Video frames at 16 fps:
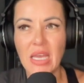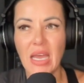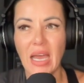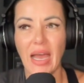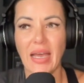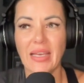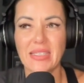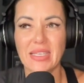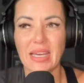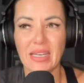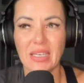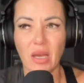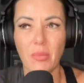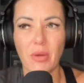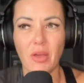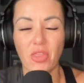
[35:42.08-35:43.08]
I signed
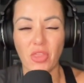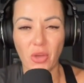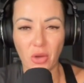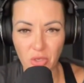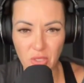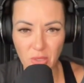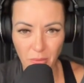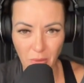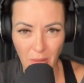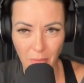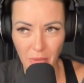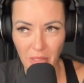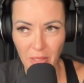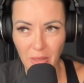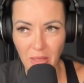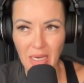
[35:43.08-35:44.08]
up a thousand
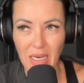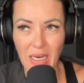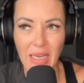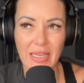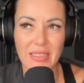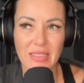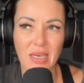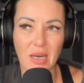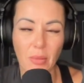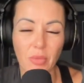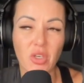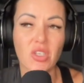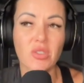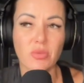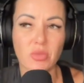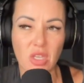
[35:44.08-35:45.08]
people, and I ended up,
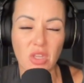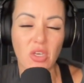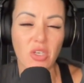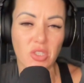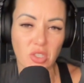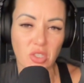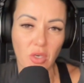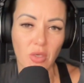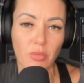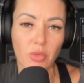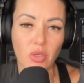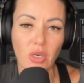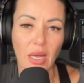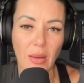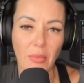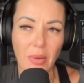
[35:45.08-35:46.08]
because it was a thousand dollar
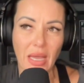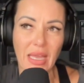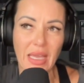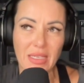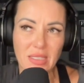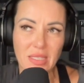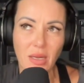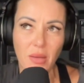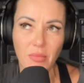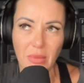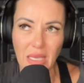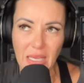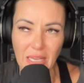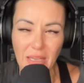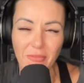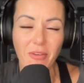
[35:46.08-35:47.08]
program, I ended up
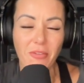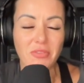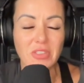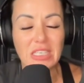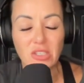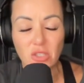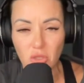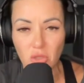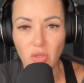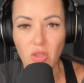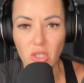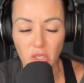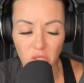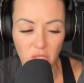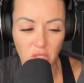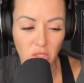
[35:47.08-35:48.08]
making fifty-two
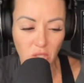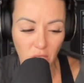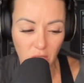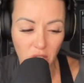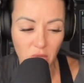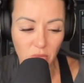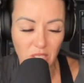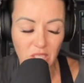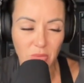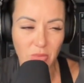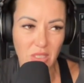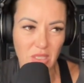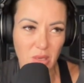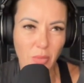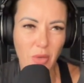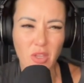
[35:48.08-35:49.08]
thousand dollars, which was
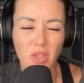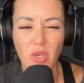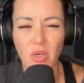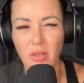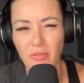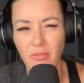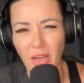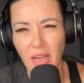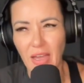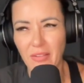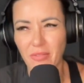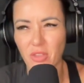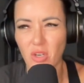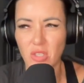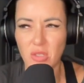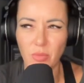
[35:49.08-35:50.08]
about thirty-five
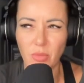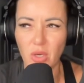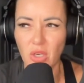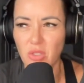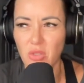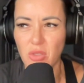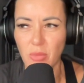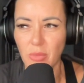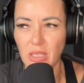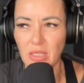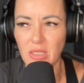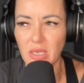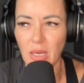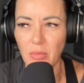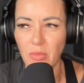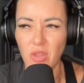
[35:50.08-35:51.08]
thousand pounds or something at the
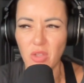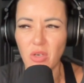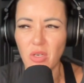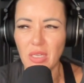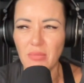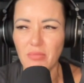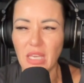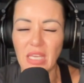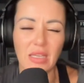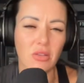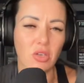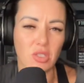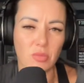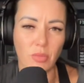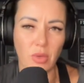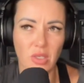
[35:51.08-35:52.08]
time, or thirty-eight
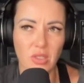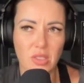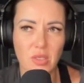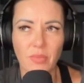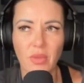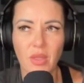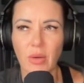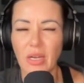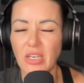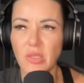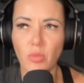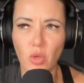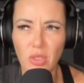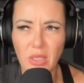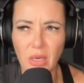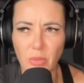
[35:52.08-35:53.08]
thousand pounds, actually
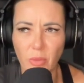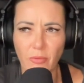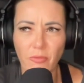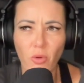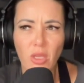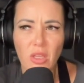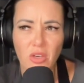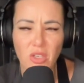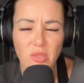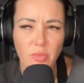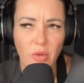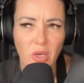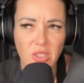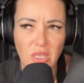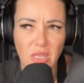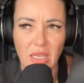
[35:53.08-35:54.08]
more than that, about forty thousand
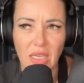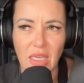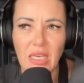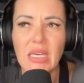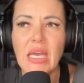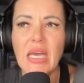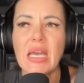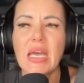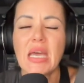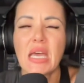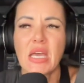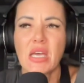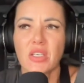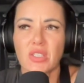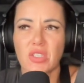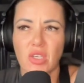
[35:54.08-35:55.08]
pounds, I think.
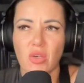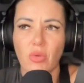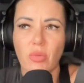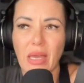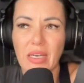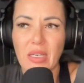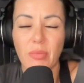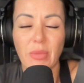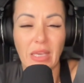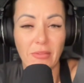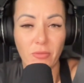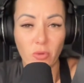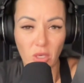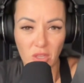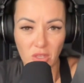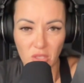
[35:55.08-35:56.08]
So I ended up making
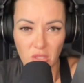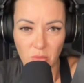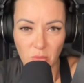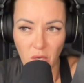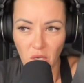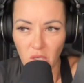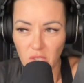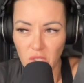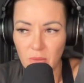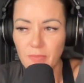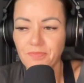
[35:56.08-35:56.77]
forty thousand pounds.